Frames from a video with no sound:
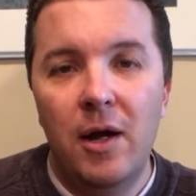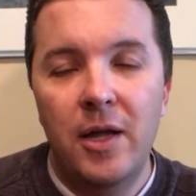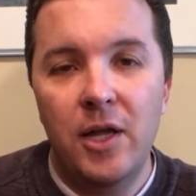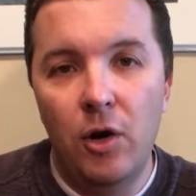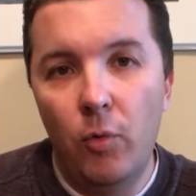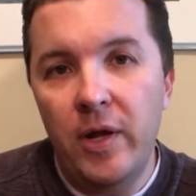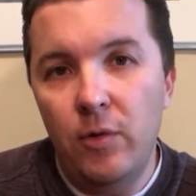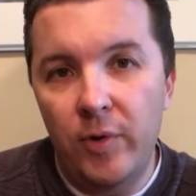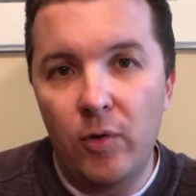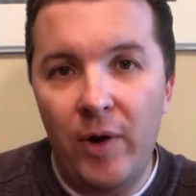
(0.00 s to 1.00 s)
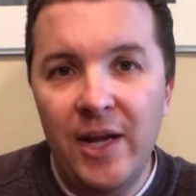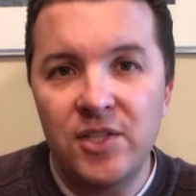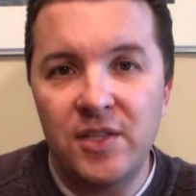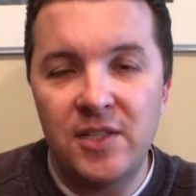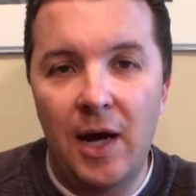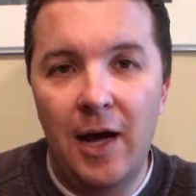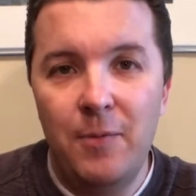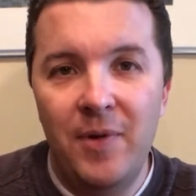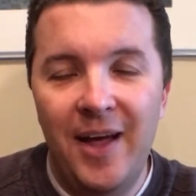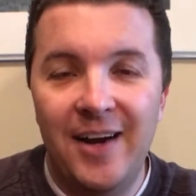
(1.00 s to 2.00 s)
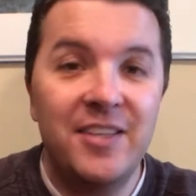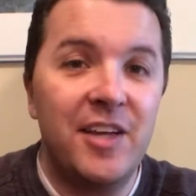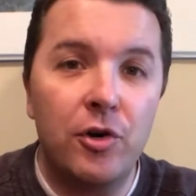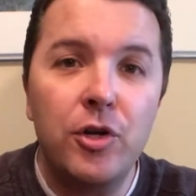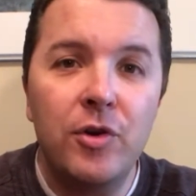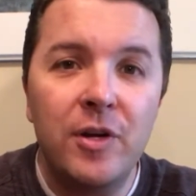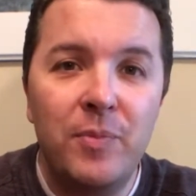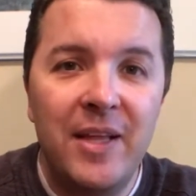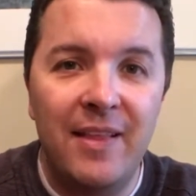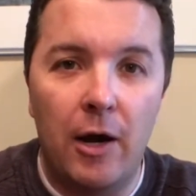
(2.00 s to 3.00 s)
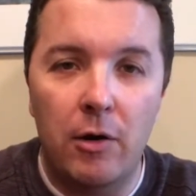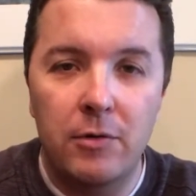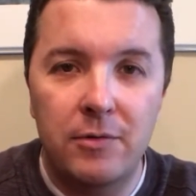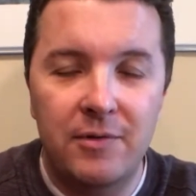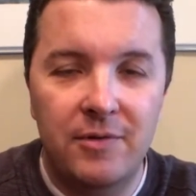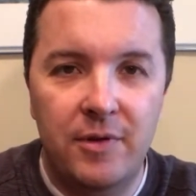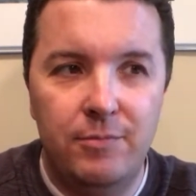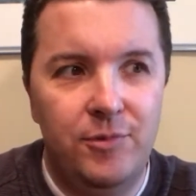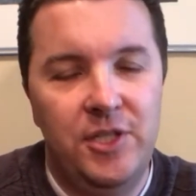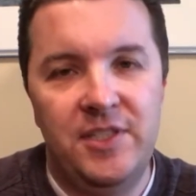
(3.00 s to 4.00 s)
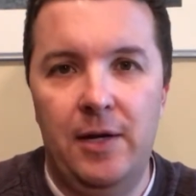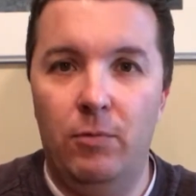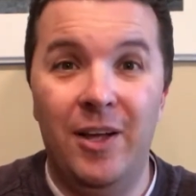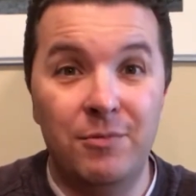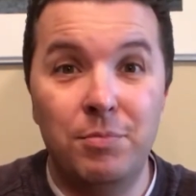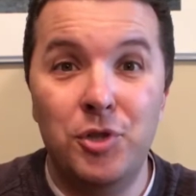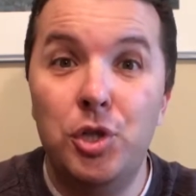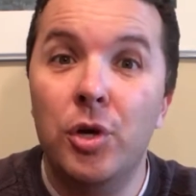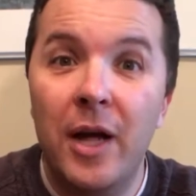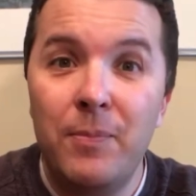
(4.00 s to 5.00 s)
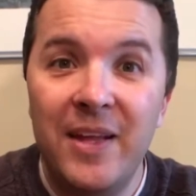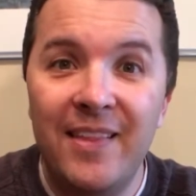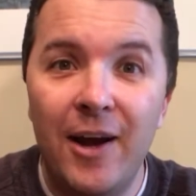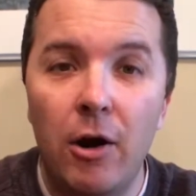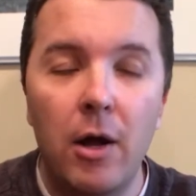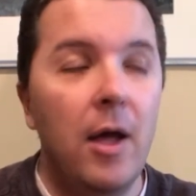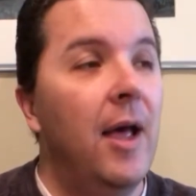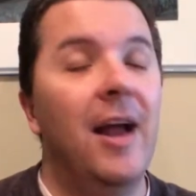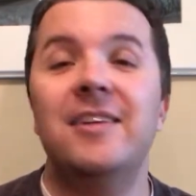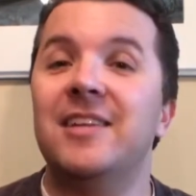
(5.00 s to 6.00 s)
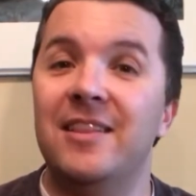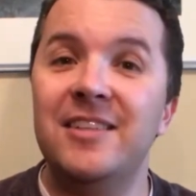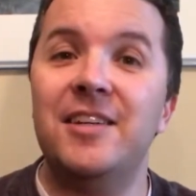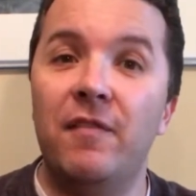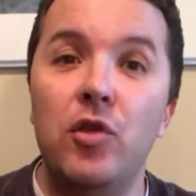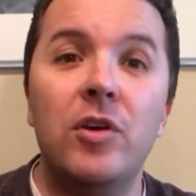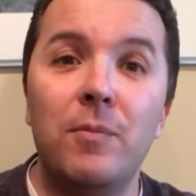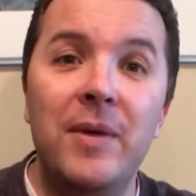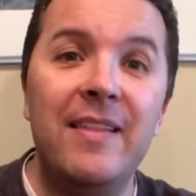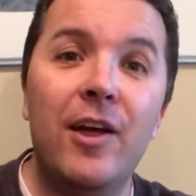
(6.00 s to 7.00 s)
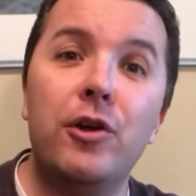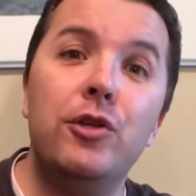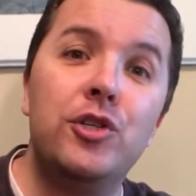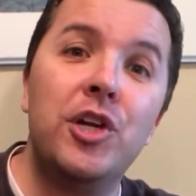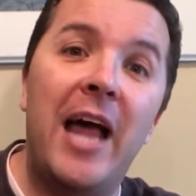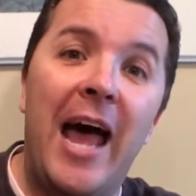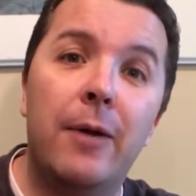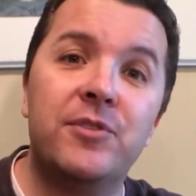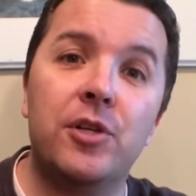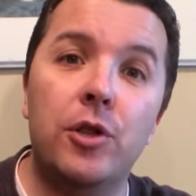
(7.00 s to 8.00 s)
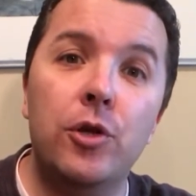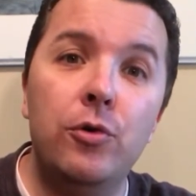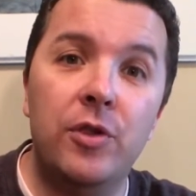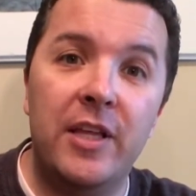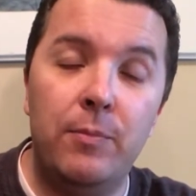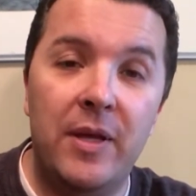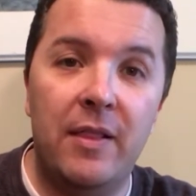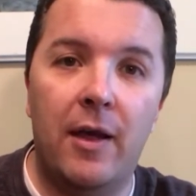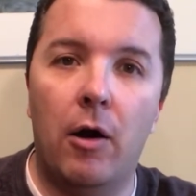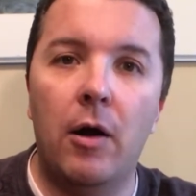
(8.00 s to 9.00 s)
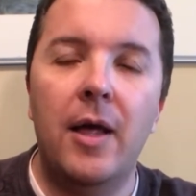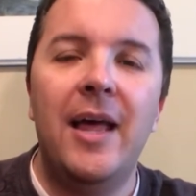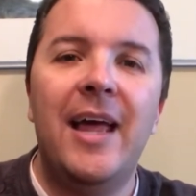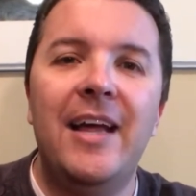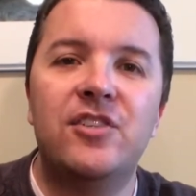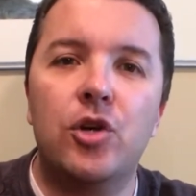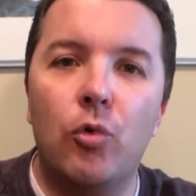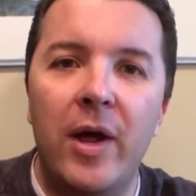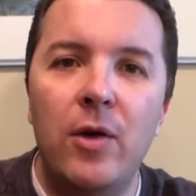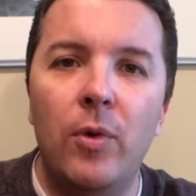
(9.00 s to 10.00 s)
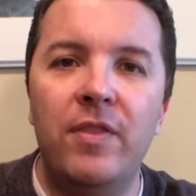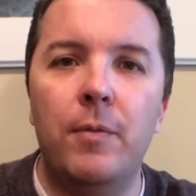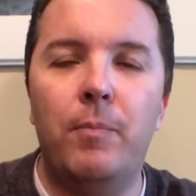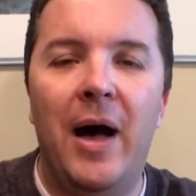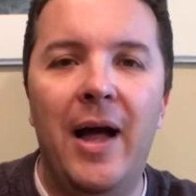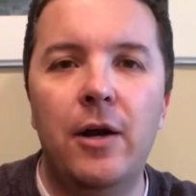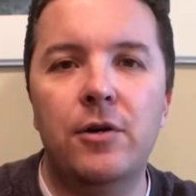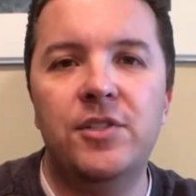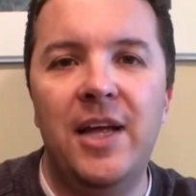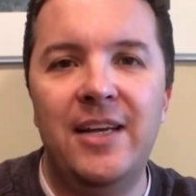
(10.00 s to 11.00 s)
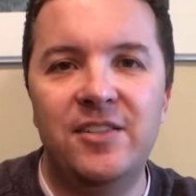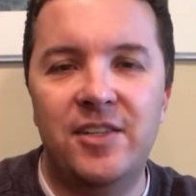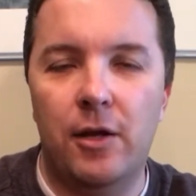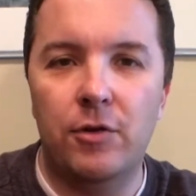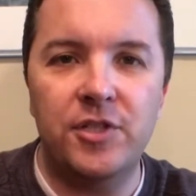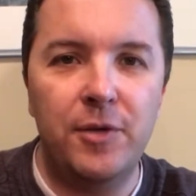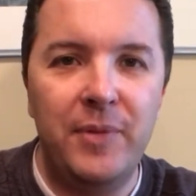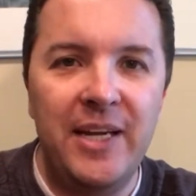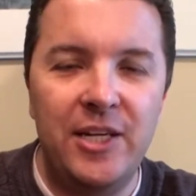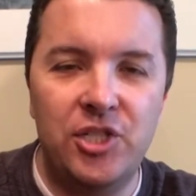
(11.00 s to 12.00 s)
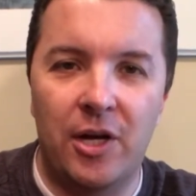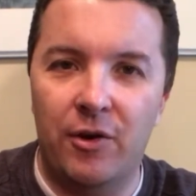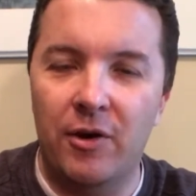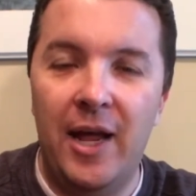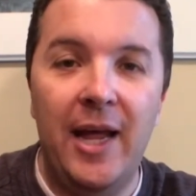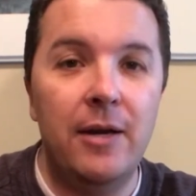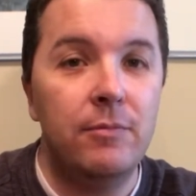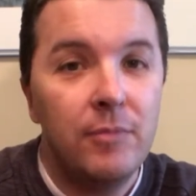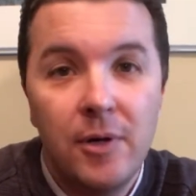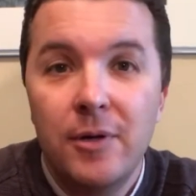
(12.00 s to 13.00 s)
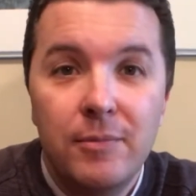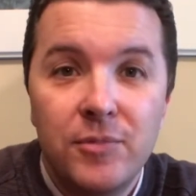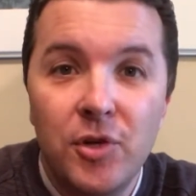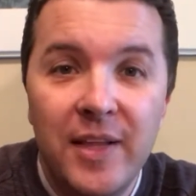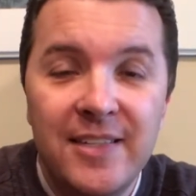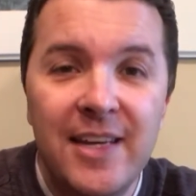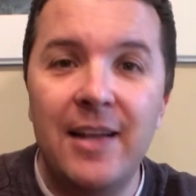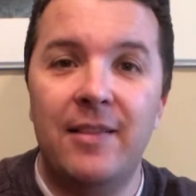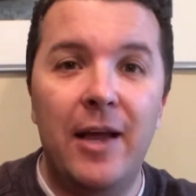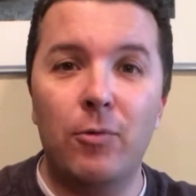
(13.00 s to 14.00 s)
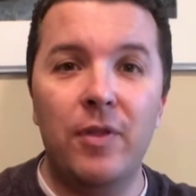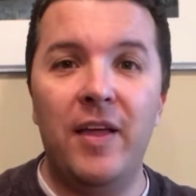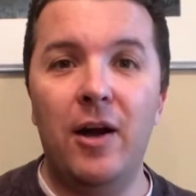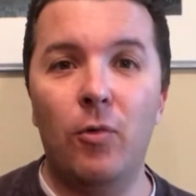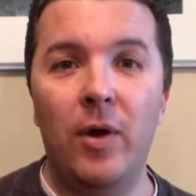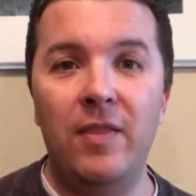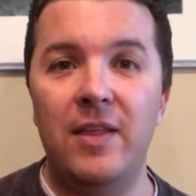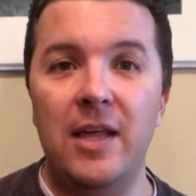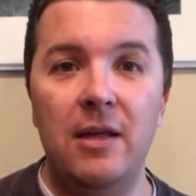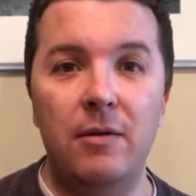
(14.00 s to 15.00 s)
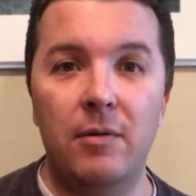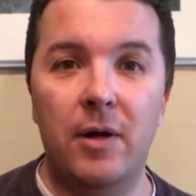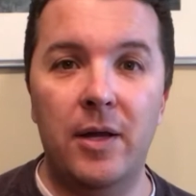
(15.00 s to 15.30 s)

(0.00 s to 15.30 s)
we arranged the time, and I said, are you going to be there? She said, well, should I be there? And I said, listen, if you can be there, you should absolutely be there. It's great when the buyers and sellers can meet each other. And so they did. They were there when the